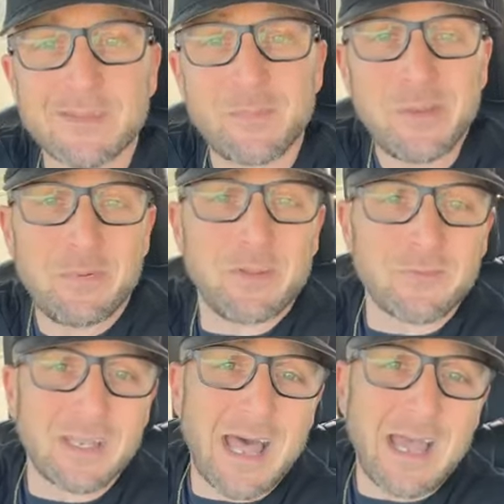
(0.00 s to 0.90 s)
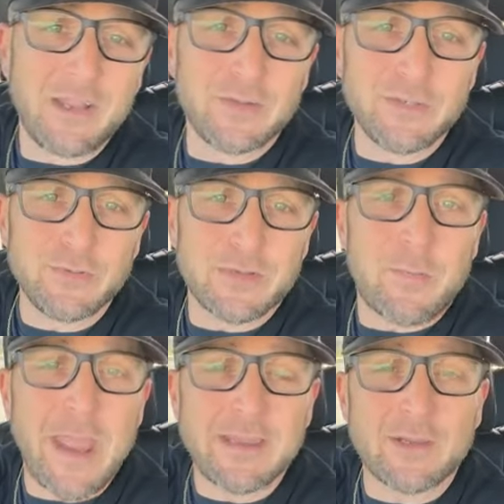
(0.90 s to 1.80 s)
The people that rely on you
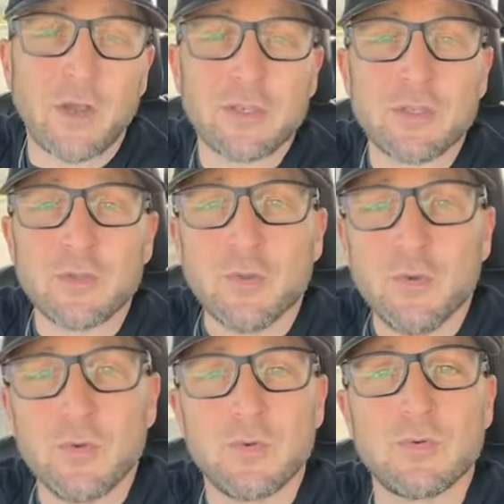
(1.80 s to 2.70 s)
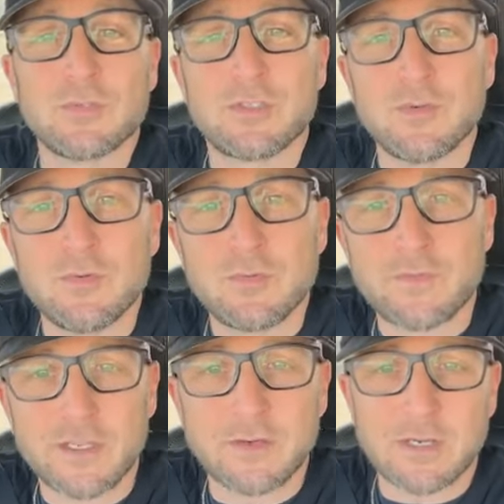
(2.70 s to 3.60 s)
depend on you to
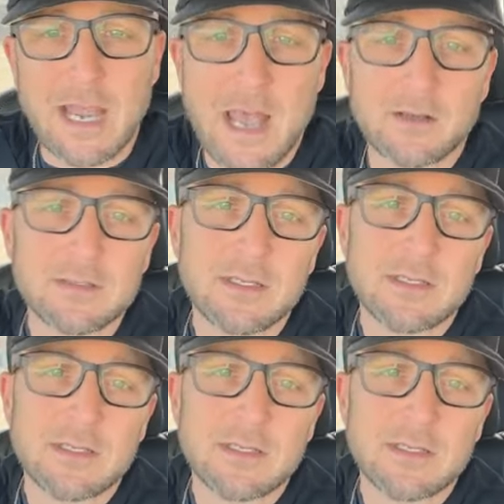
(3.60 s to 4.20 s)
figure it out.